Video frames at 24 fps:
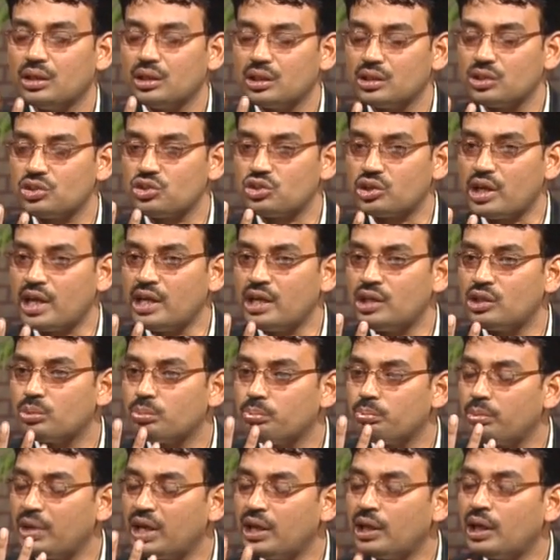trying to
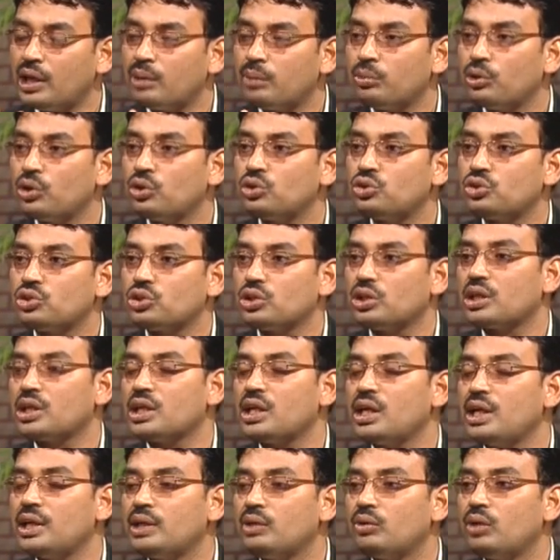bring about
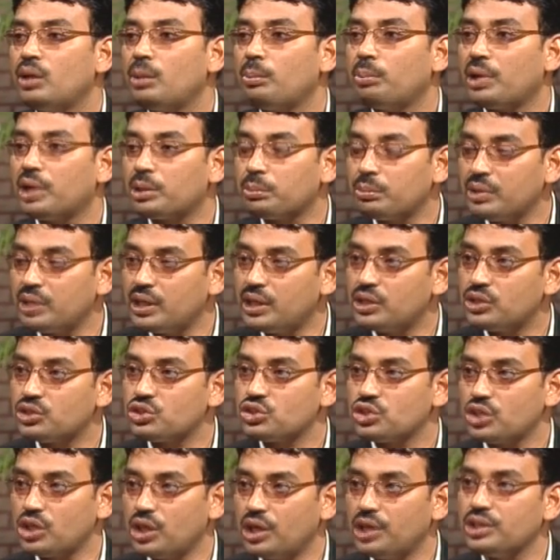relatively permanent
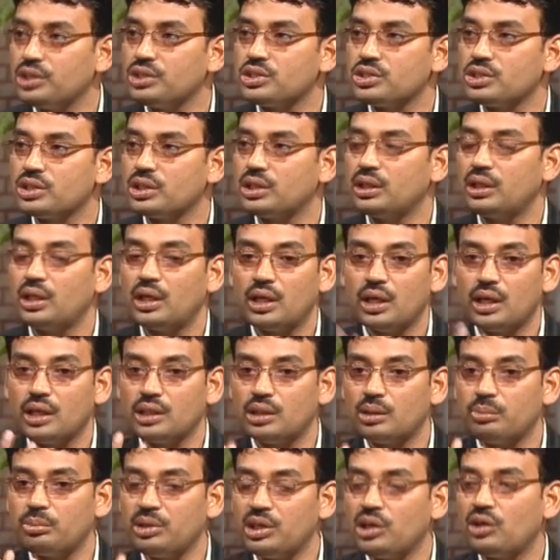change in
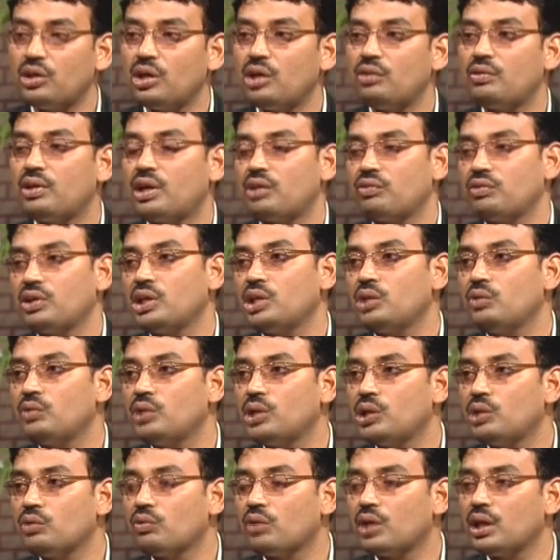the behavior of
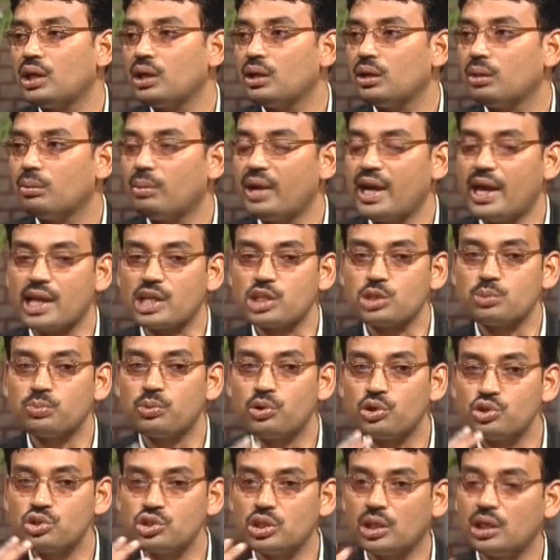individual by
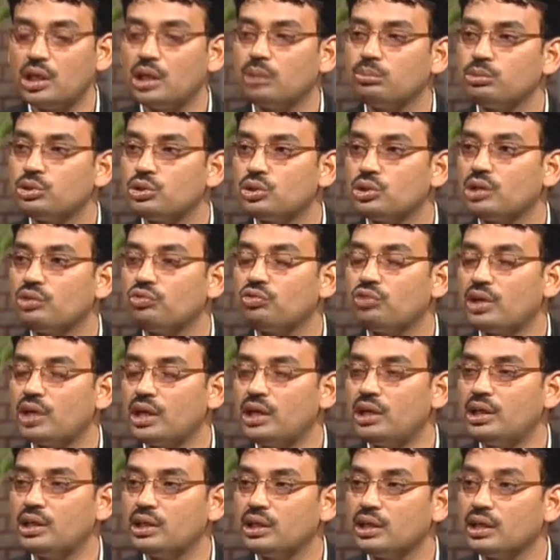exposing him to
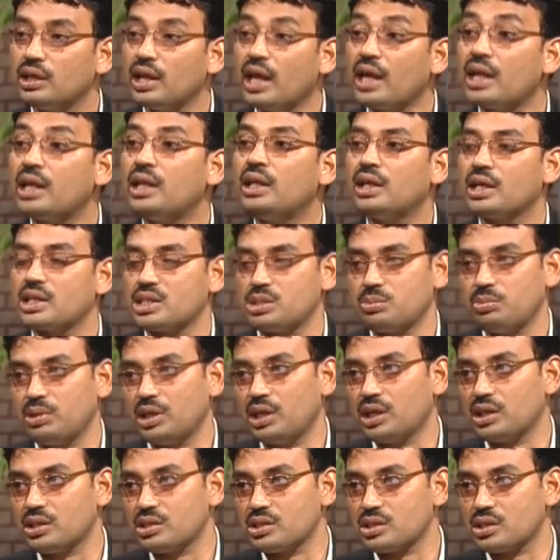different learning
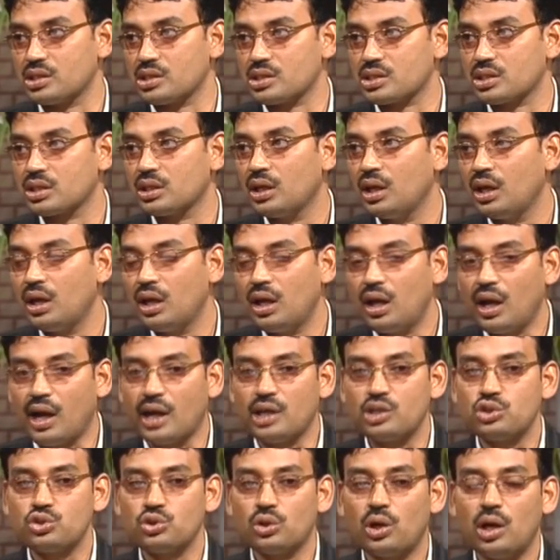experiences.
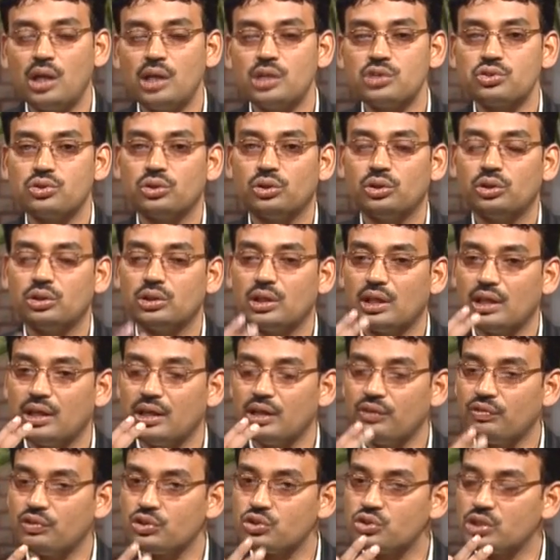And so also,
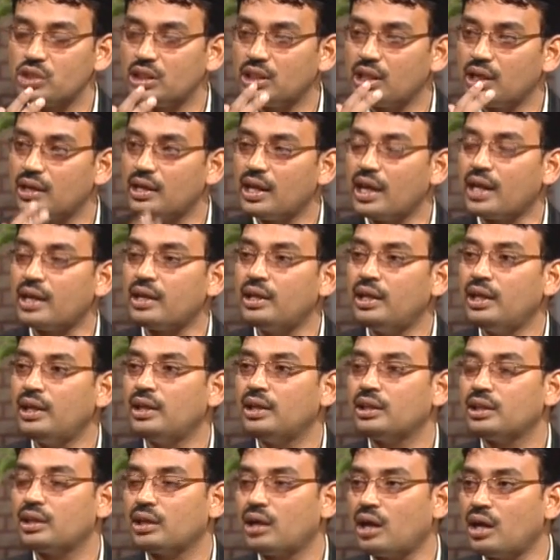if you see the learning
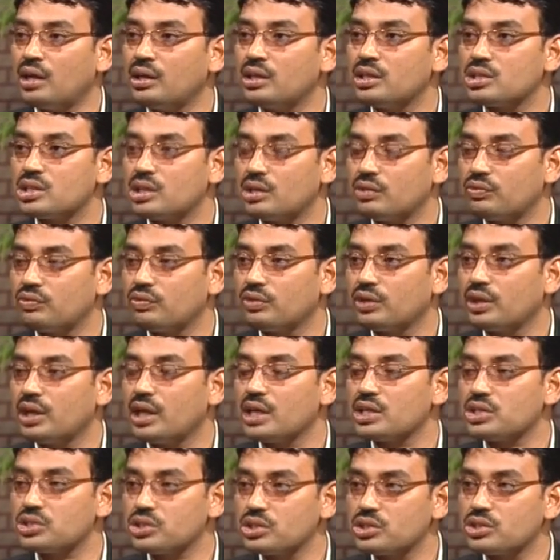in the context of
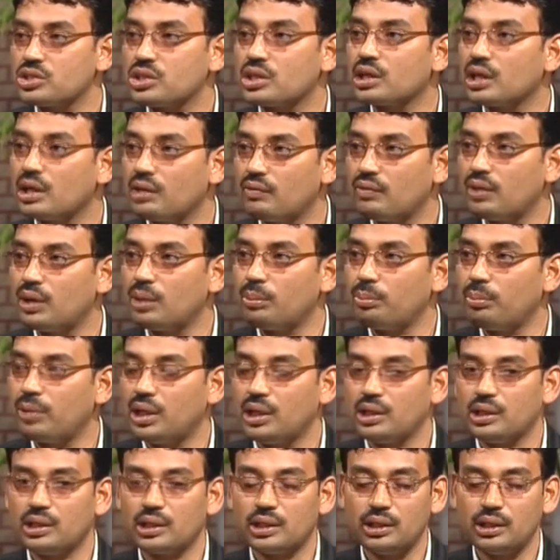extension and
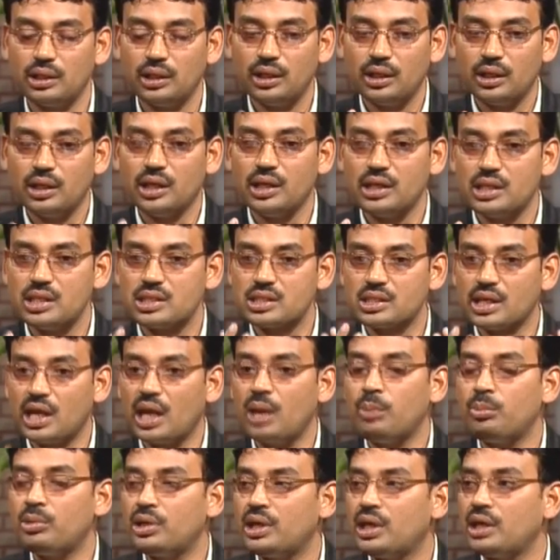development, it is
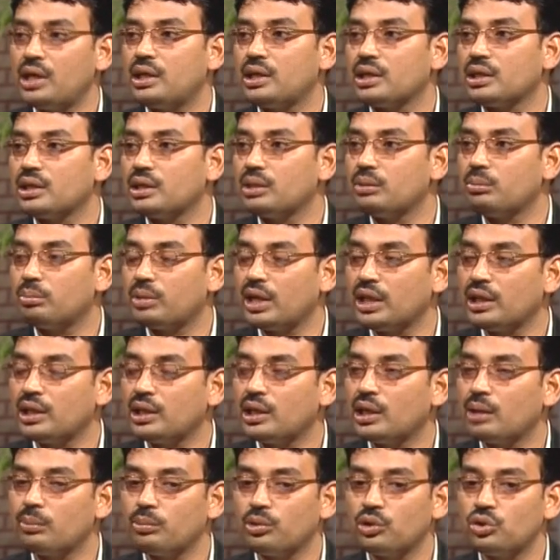aimed at
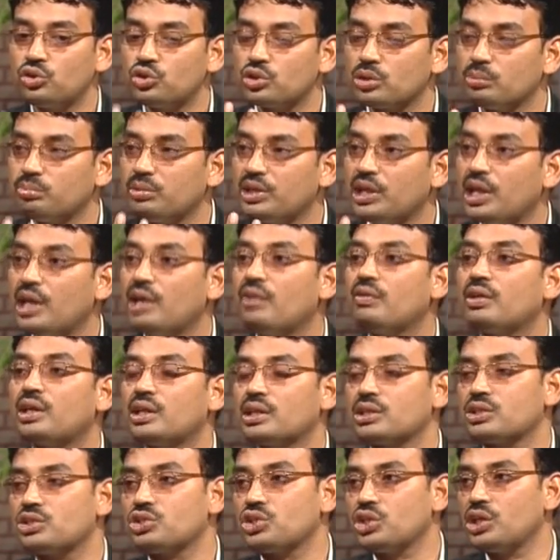bringing about
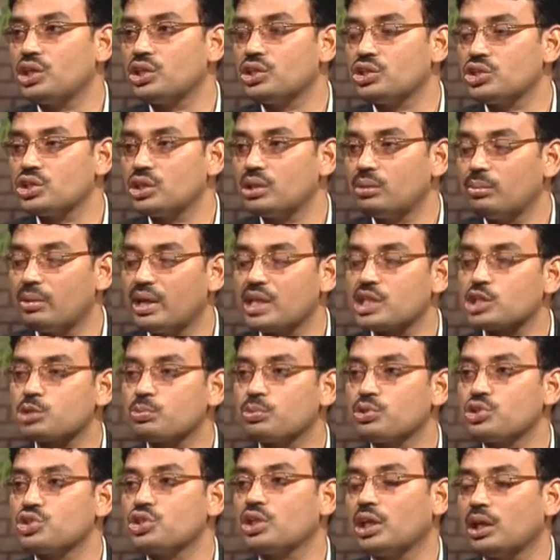behavioral change by
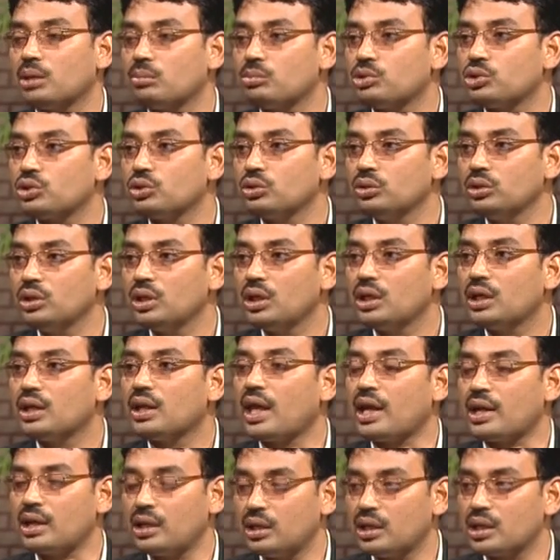exposing him to
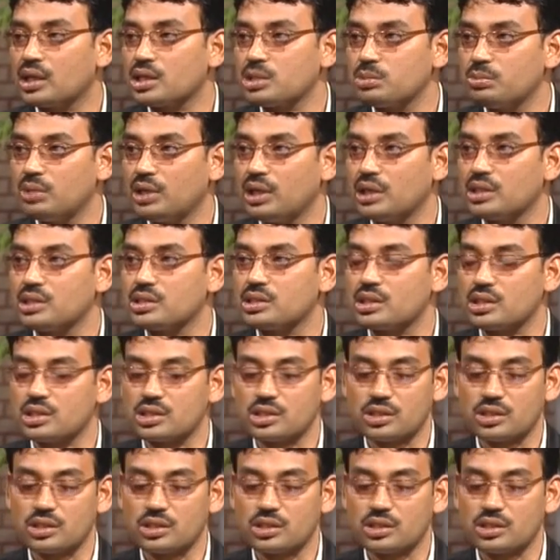learning experiences.